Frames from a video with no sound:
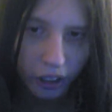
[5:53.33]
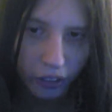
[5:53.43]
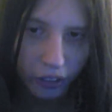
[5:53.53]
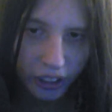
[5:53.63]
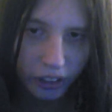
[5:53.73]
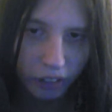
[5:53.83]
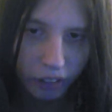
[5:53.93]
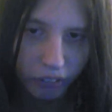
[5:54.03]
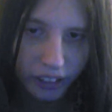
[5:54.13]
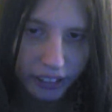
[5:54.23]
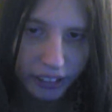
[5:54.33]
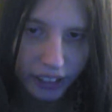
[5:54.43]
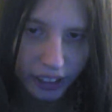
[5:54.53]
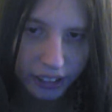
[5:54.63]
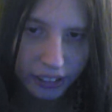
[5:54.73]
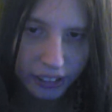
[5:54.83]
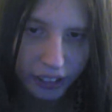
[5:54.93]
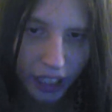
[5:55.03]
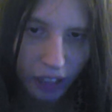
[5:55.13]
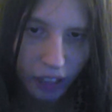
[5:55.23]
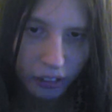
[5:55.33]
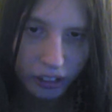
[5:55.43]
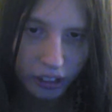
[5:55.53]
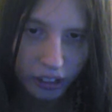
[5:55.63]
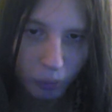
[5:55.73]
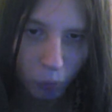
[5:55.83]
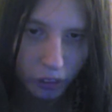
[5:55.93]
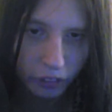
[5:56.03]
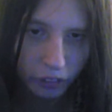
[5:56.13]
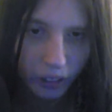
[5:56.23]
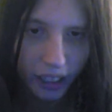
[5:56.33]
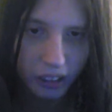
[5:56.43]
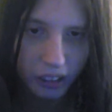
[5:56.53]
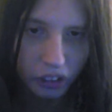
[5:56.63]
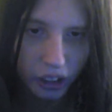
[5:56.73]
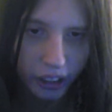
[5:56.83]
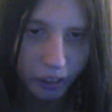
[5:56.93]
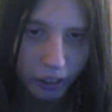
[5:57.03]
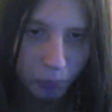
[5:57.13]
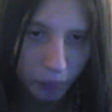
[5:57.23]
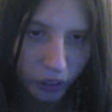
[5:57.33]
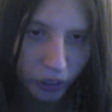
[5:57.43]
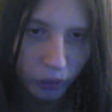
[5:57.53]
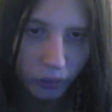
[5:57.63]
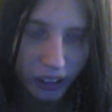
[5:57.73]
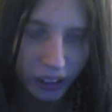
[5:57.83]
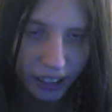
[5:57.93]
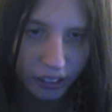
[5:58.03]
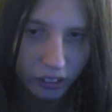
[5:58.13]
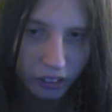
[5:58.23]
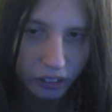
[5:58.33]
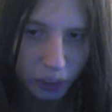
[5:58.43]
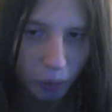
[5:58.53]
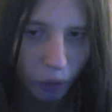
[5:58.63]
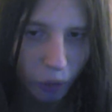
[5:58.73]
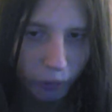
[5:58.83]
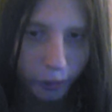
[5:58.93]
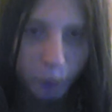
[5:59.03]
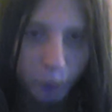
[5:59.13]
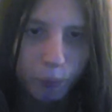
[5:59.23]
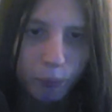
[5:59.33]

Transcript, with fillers: Think of this as Alice in Wonderland getting bigger and smaller.